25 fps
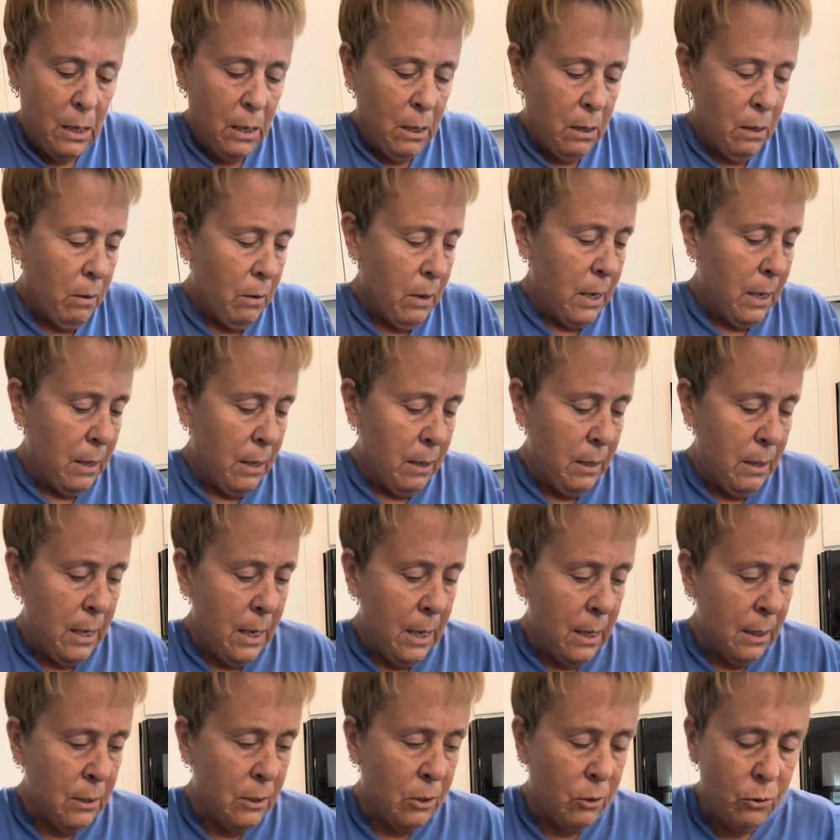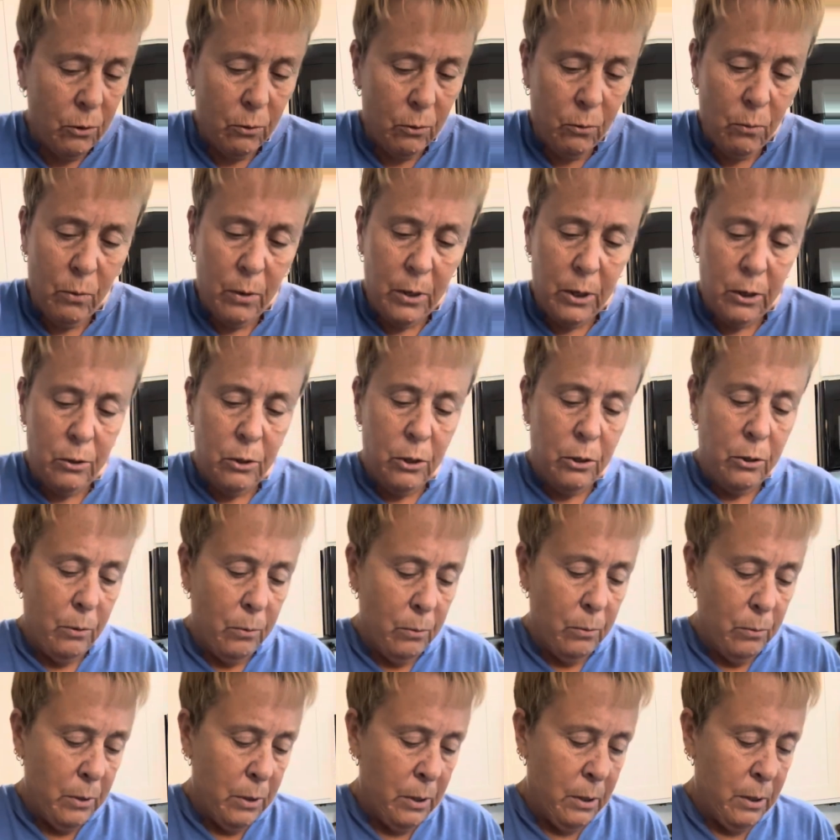All right, next you're going
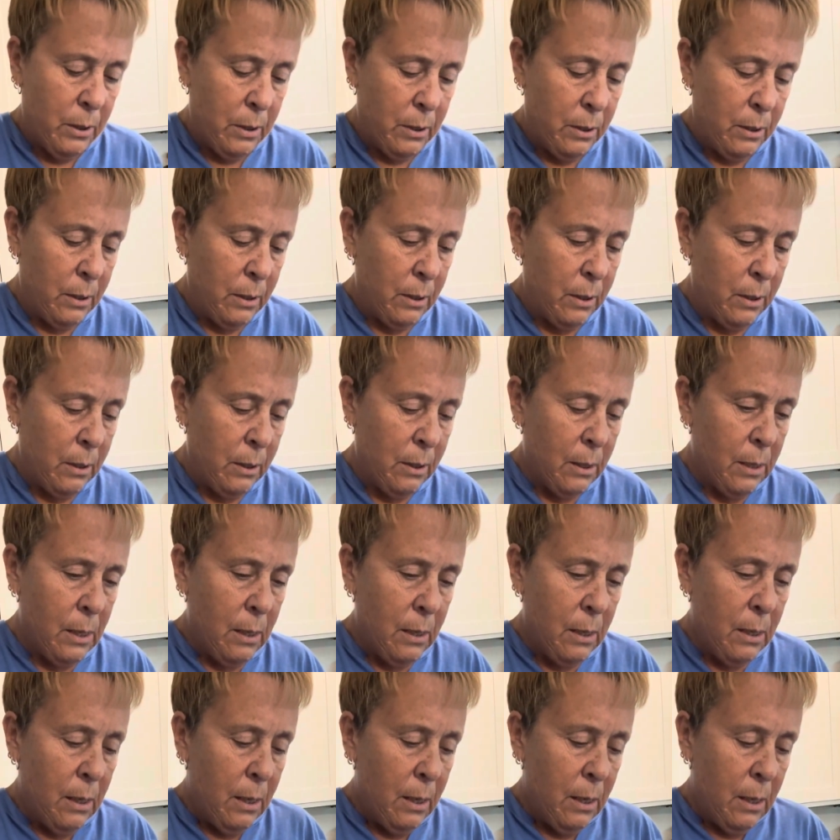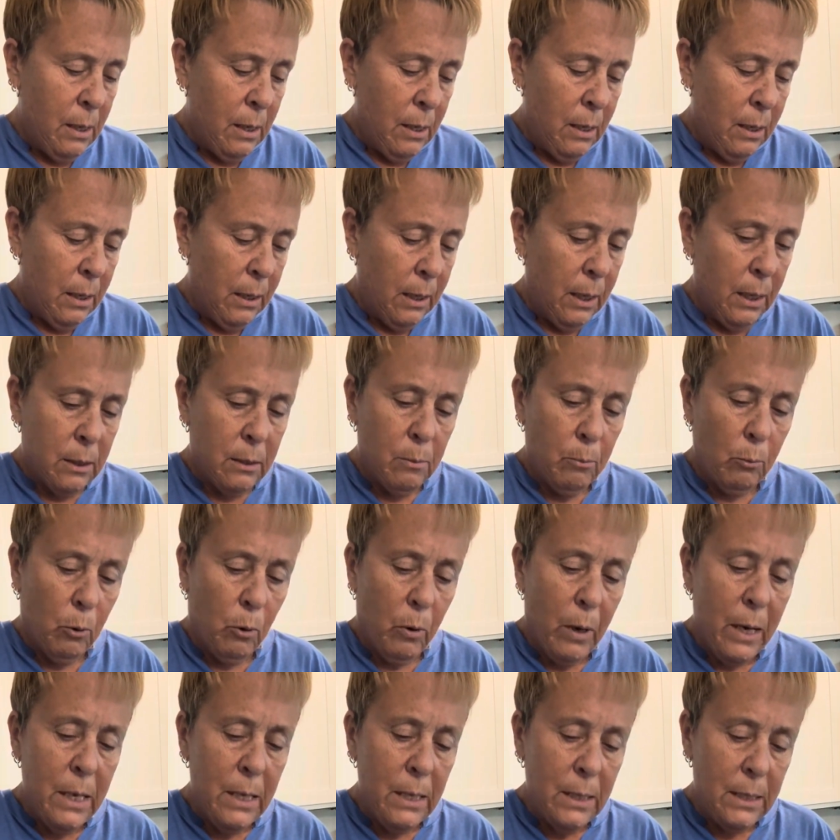to get some
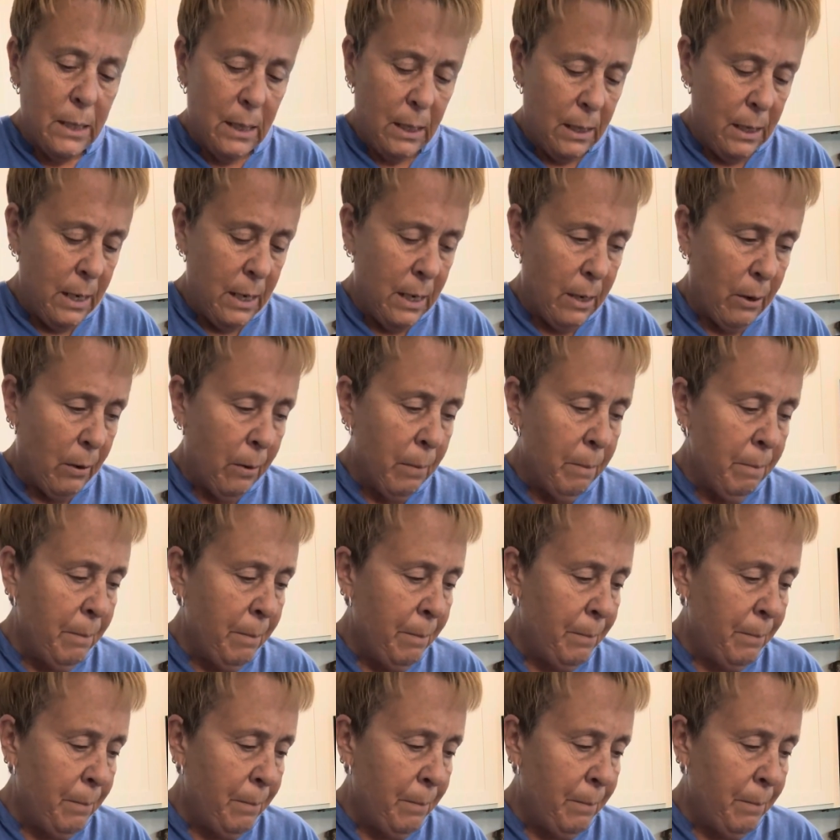grains in here.